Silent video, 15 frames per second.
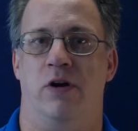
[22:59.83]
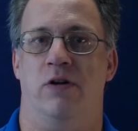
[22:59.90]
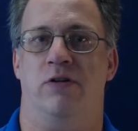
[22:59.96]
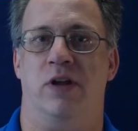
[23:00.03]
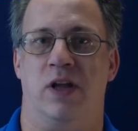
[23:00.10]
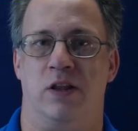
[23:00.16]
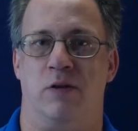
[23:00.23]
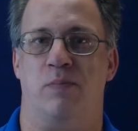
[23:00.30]
to
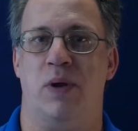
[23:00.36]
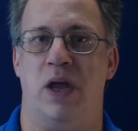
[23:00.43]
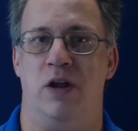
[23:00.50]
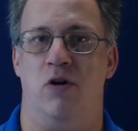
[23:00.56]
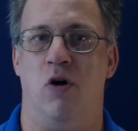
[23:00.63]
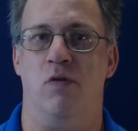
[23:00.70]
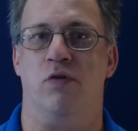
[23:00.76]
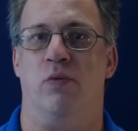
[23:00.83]
get the pain
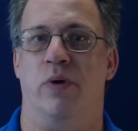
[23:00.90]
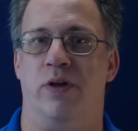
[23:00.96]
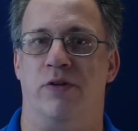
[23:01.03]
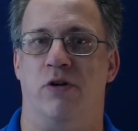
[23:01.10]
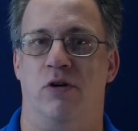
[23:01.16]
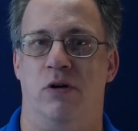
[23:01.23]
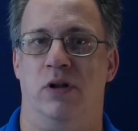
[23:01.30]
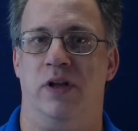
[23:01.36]
over with
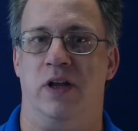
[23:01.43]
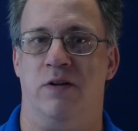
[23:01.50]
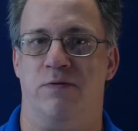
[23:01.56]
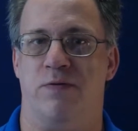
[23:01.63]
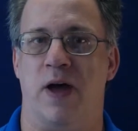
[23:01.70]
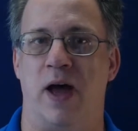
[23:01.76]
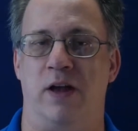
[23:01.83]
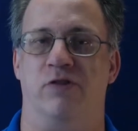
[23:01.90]
early and
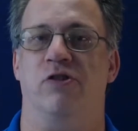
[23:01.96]
fast.